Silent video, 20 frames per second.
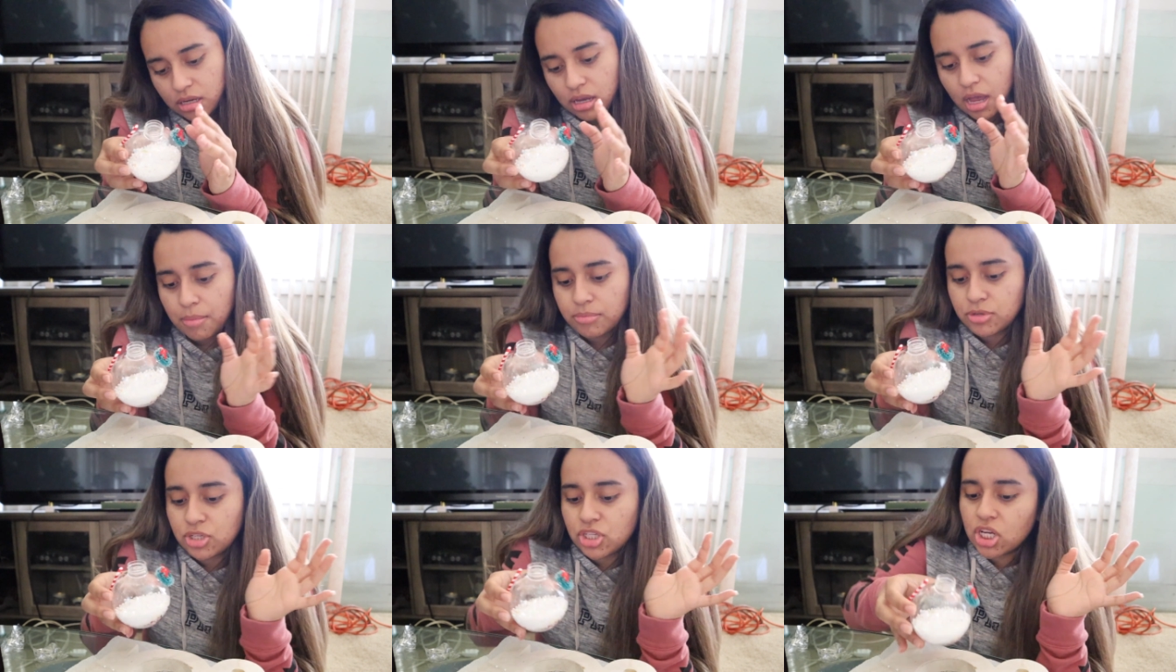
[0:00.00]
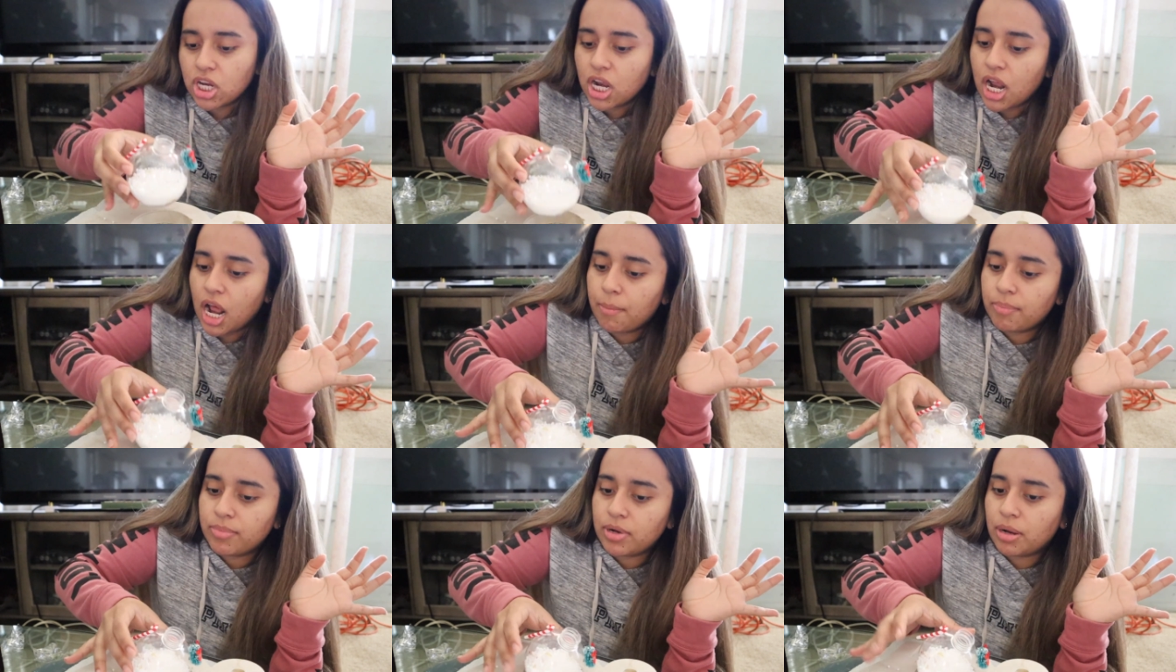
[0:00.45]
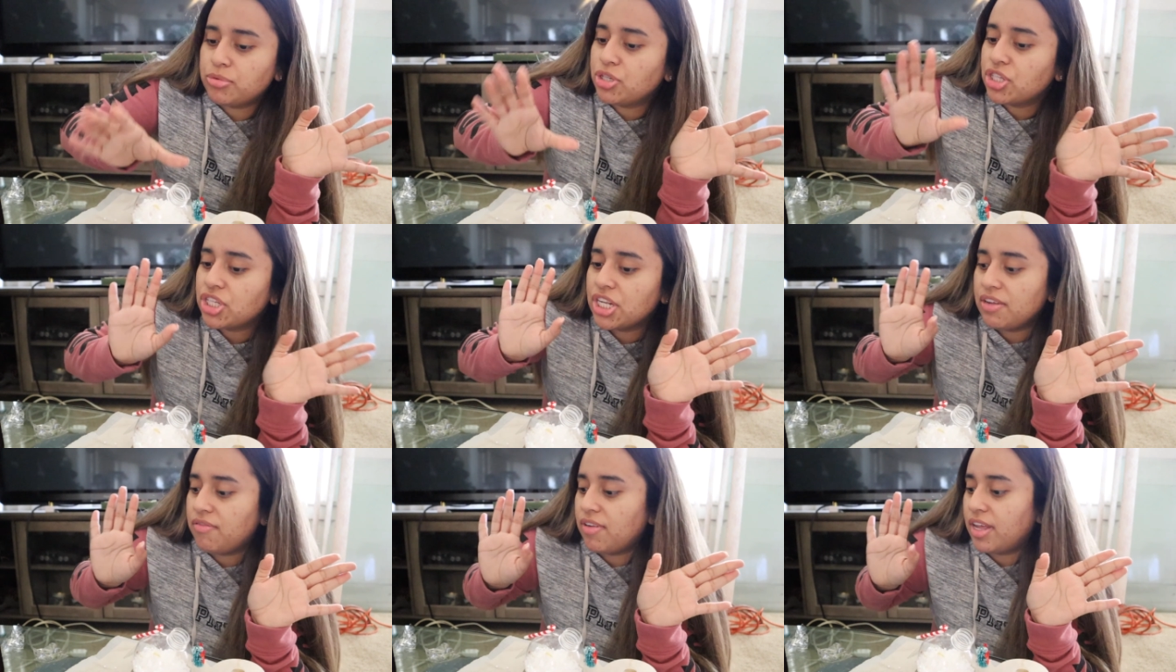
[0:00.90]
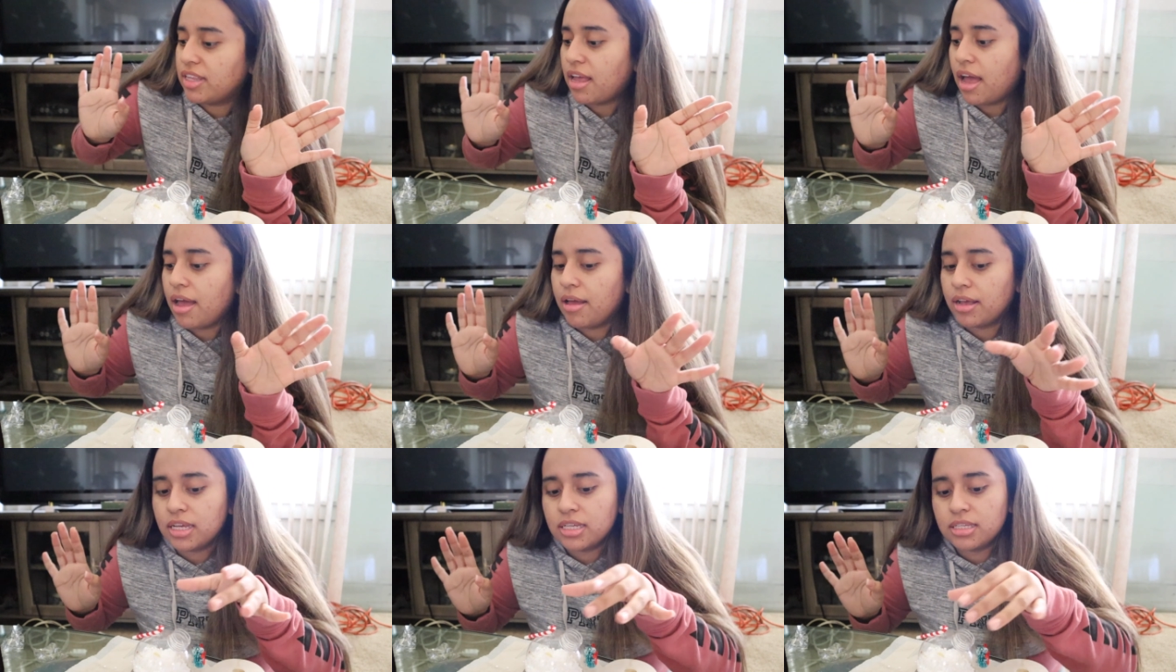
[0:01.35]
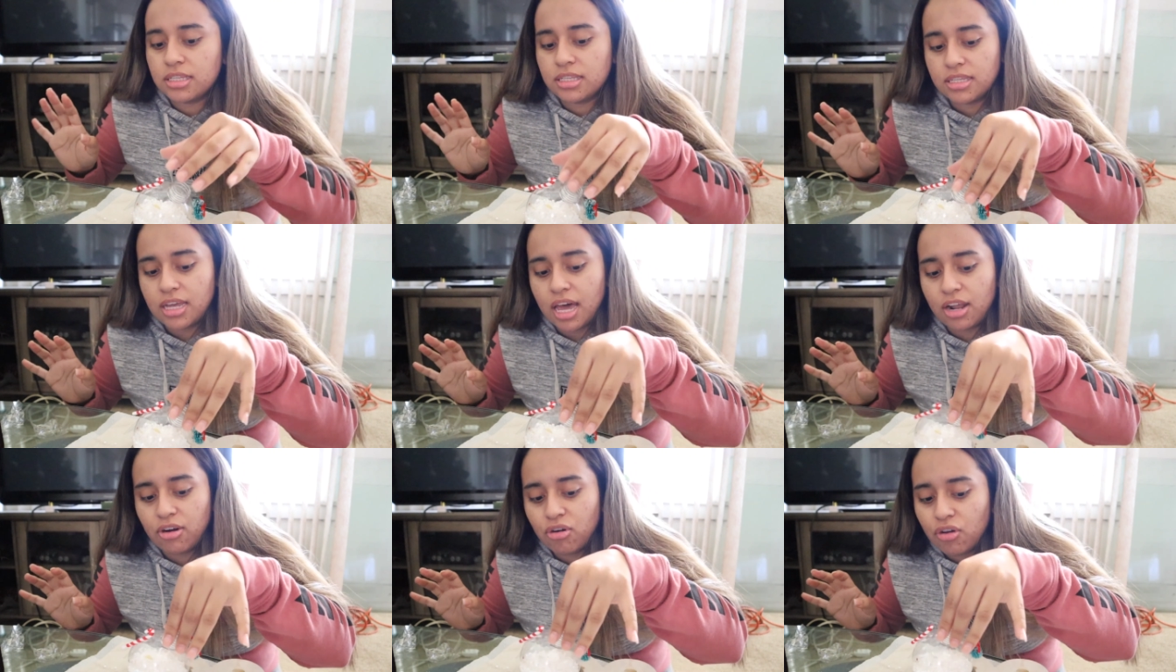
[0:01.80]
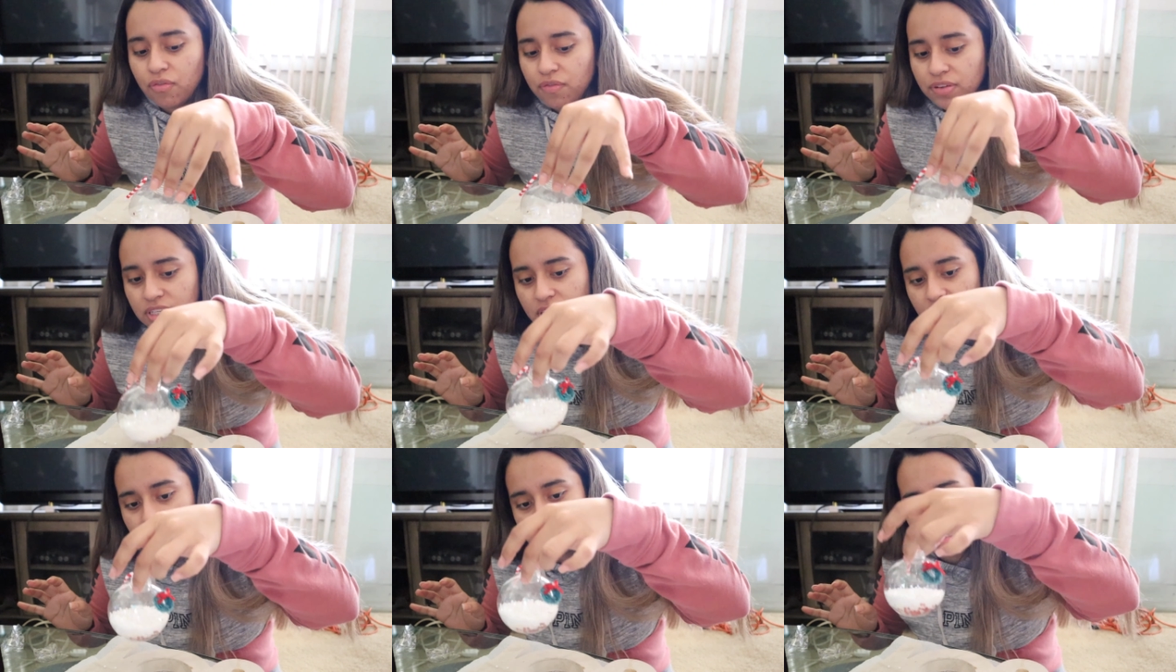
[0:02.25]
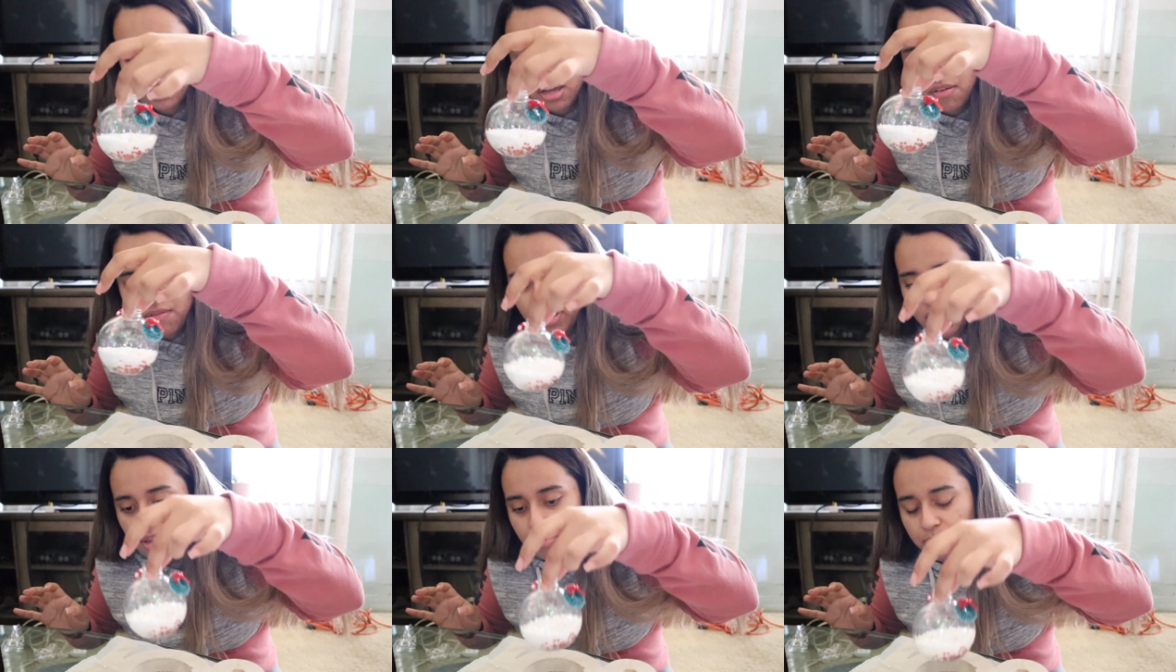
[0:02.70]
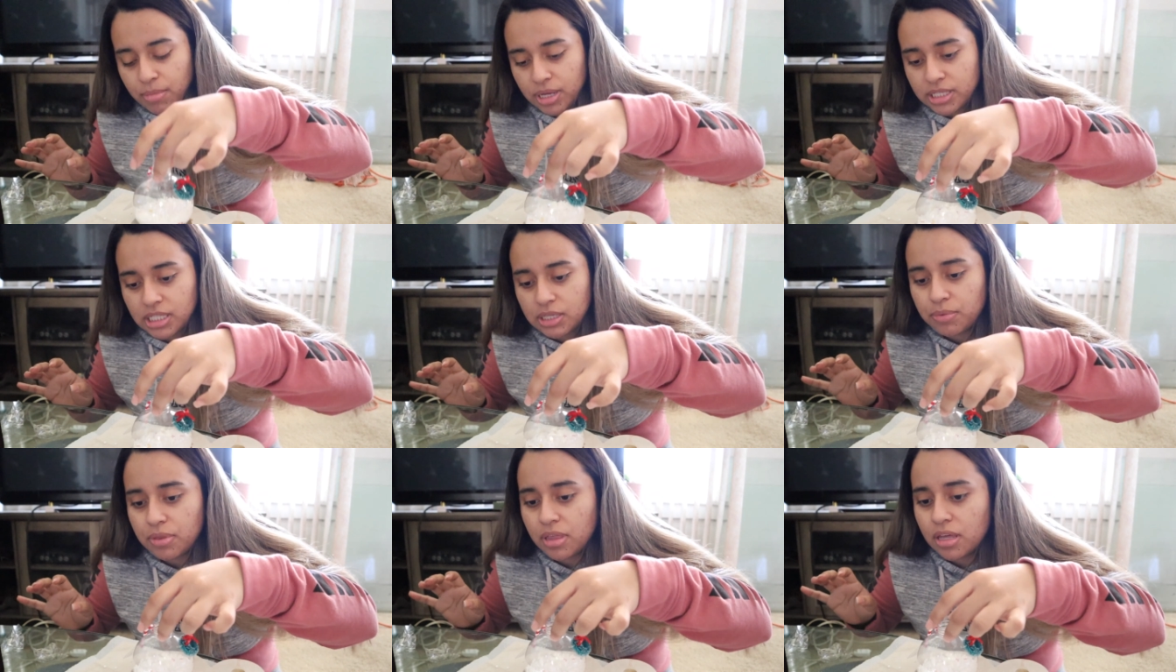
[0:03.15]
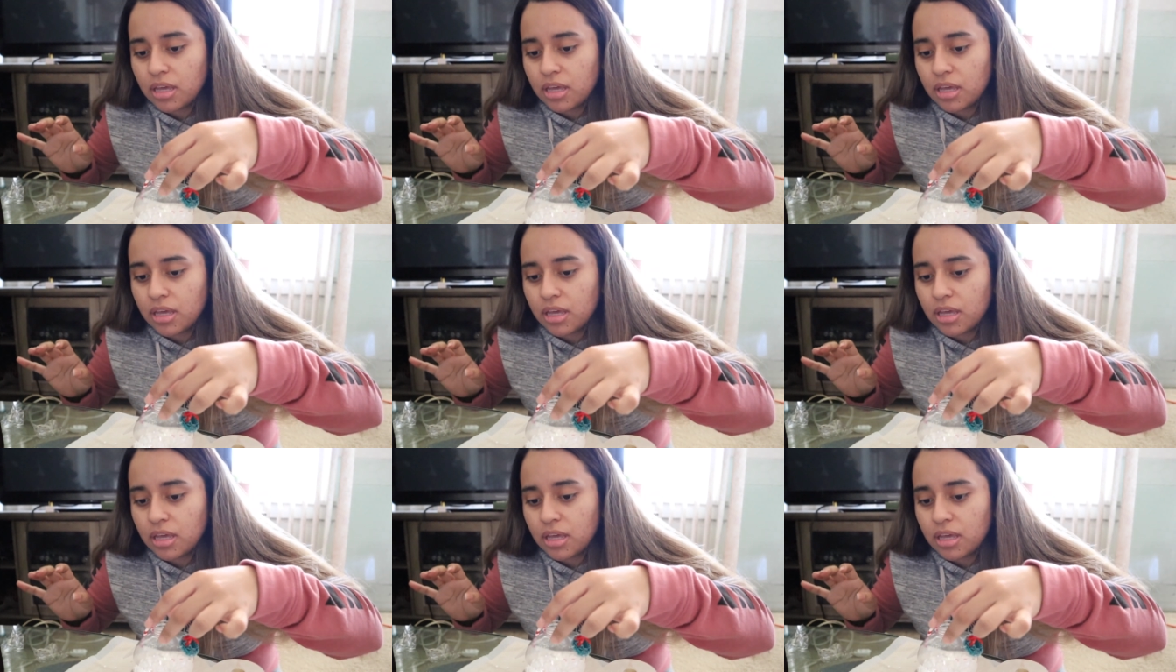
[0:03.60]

I'm just like I'm, I'm just gonna leave it like that because I don't know if it's gonna stick if I keep messing with